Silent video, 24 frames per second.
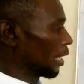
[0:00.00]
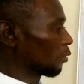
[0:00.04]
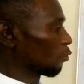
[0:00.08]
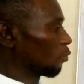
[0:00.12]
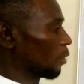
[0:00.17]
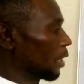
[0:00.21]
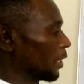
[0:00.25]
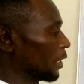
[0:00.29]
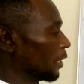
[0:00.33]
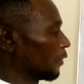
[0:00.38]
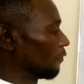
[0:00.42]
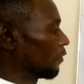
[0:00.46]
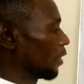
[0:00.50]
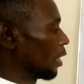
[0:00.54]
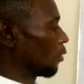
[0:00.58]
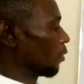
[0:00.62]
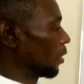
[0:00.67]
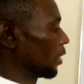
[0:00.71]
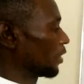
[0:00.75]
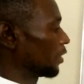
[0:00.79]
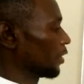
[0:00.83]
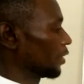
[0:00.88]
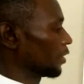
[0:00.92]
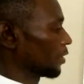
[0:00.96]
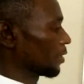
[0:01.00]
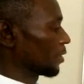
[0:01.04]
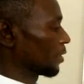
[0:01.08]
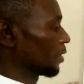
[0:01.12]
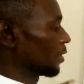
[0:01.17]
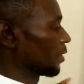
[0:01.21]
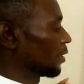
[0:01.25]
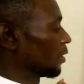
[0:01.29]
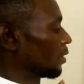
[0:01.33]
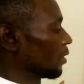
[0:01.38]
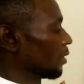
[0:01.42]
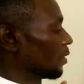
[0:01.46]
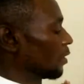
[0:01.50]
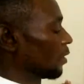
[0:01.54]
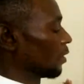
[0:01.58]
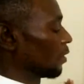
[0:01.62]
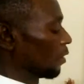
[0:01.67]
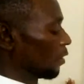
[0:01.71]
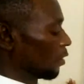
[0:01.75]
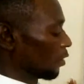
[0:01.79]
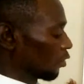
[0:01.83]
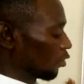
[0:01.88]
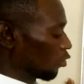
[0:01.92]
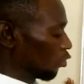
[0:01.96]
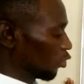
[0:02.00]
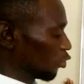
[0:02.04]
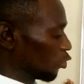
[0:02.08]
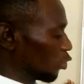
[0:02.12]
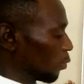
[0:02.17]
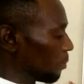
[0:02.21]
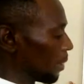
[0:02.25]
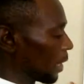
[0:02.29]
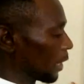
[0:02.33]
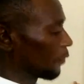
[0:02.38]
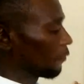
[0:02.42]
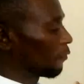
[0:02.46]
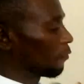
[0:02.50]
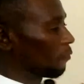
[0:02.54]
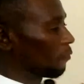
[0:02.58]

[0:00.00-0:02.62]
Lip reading: where the vowel is. So you make